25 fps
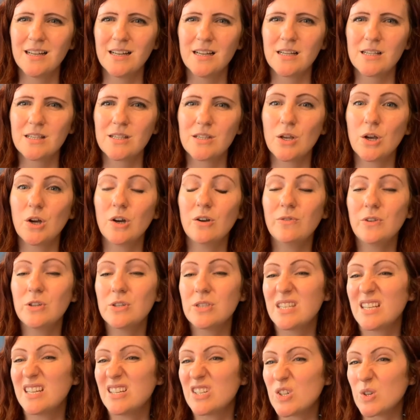So if you
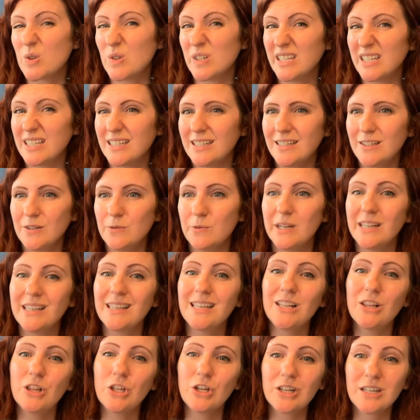see a tree,
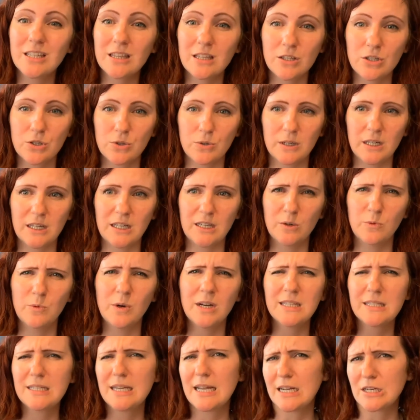really look at the tree.
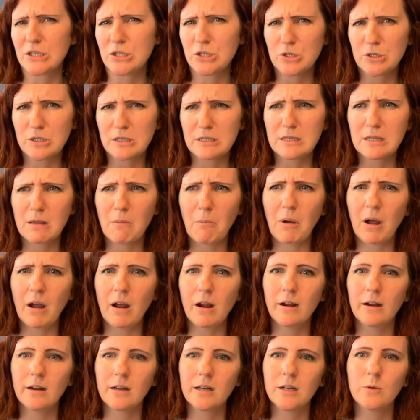What texture is the
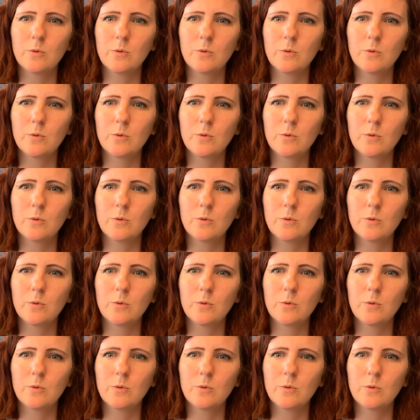bark?